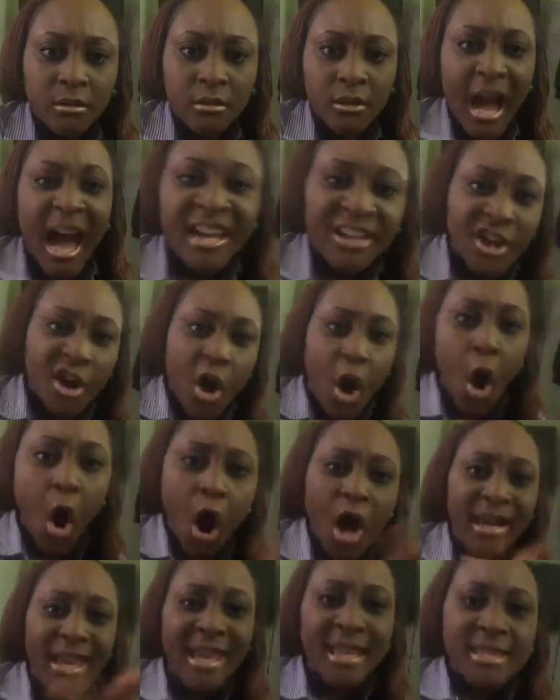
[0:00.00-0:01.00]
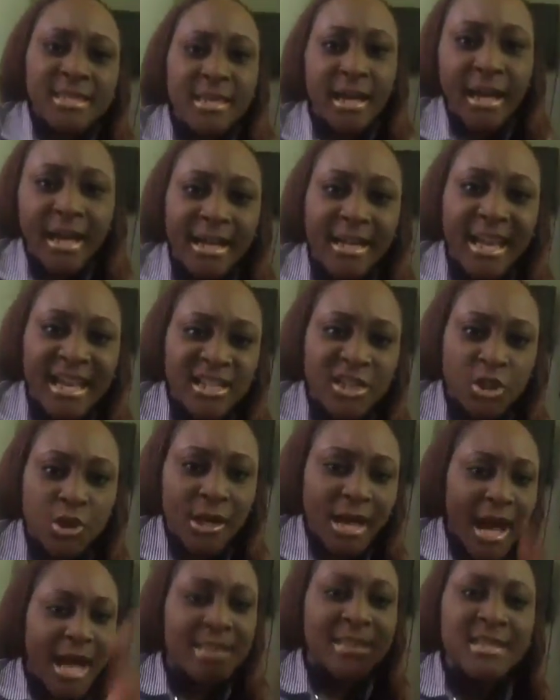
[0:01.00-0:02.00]
And they're all interconnected. You
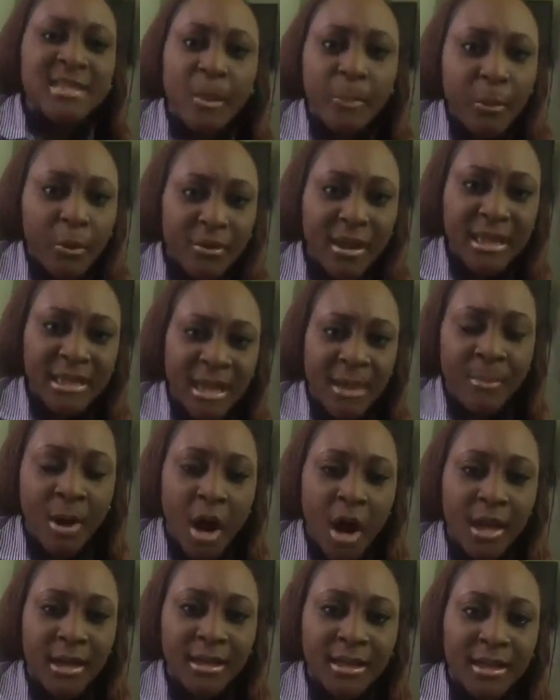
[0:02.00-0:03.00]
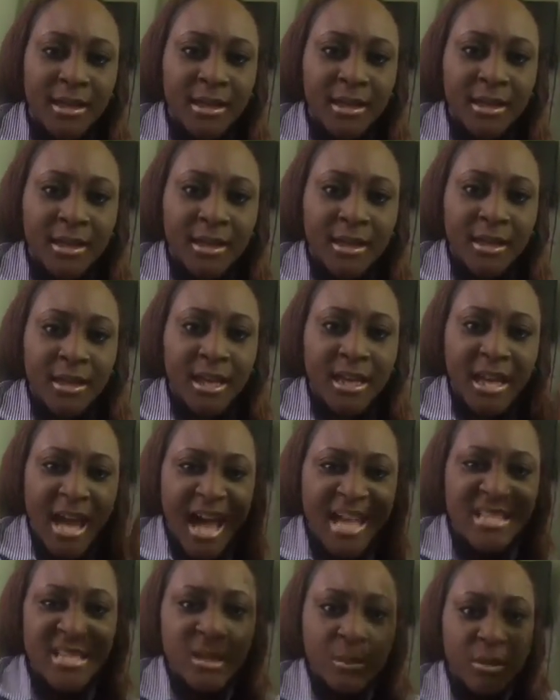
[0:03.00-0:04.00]
can't separate them all. It
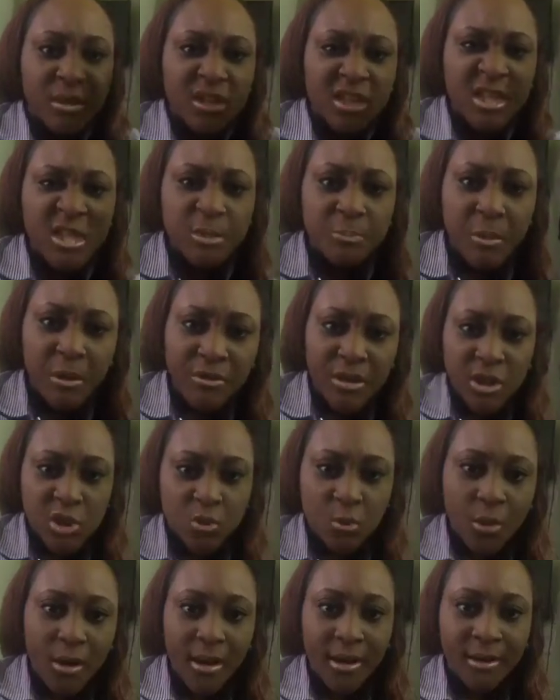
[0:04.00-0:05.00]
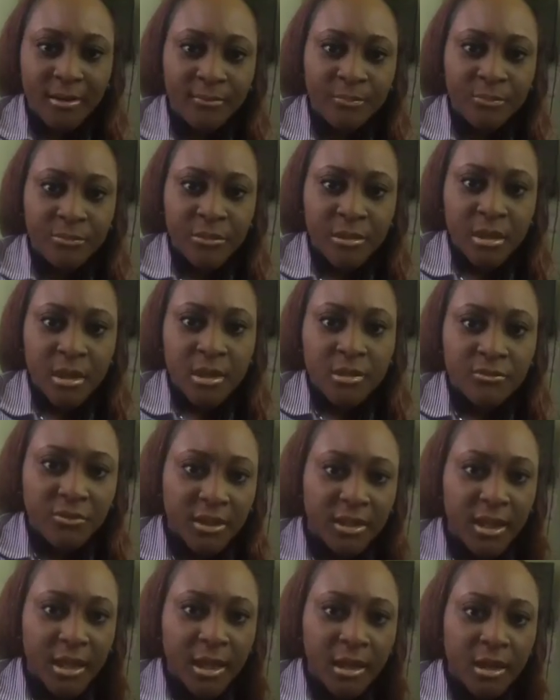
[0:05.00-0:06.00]
has to be the spiritual for
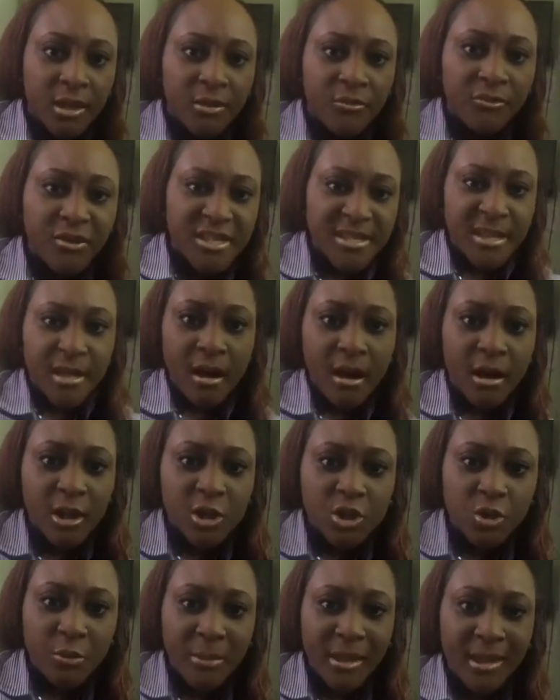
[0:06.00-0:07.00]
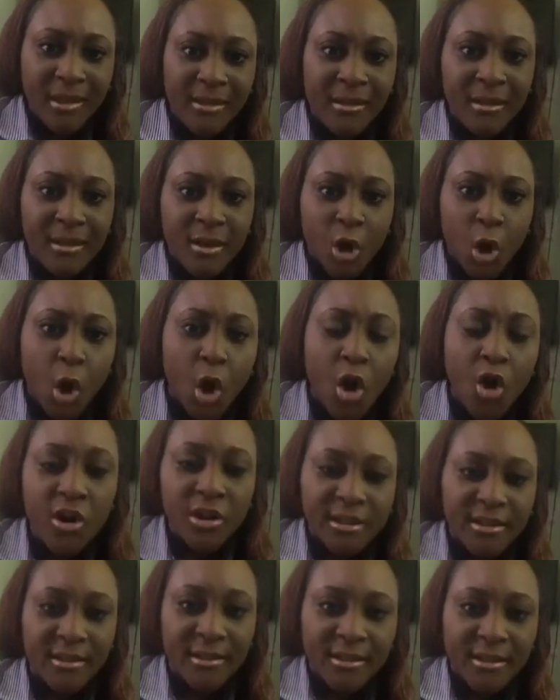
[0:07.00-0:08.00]
the physical to be
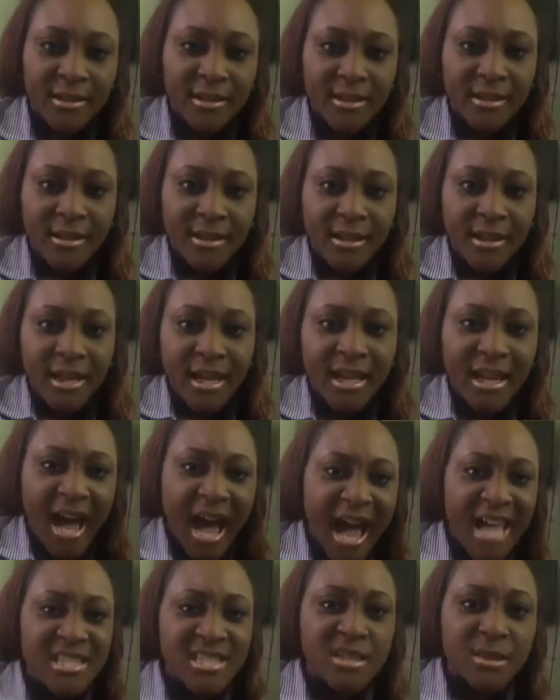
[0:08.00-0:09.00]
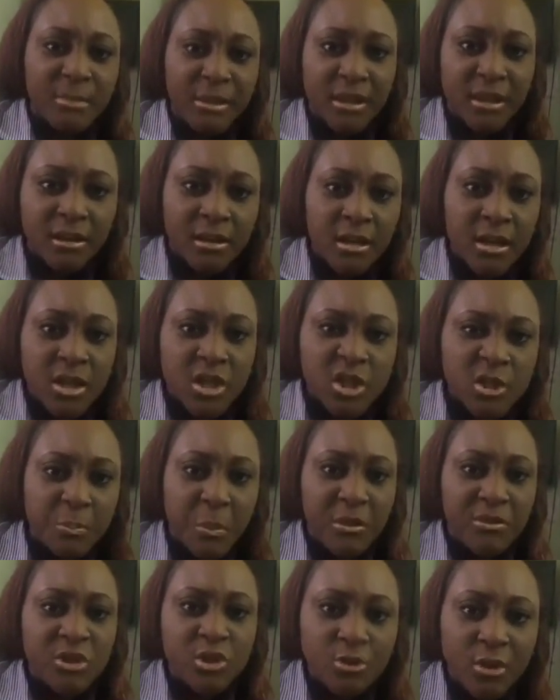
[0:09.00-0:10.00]
good. It has to be the
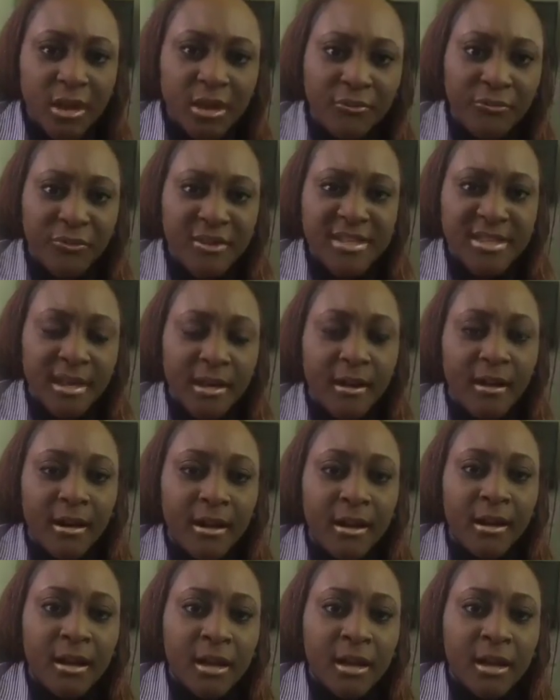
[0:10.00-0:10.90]
spiritual, the physical,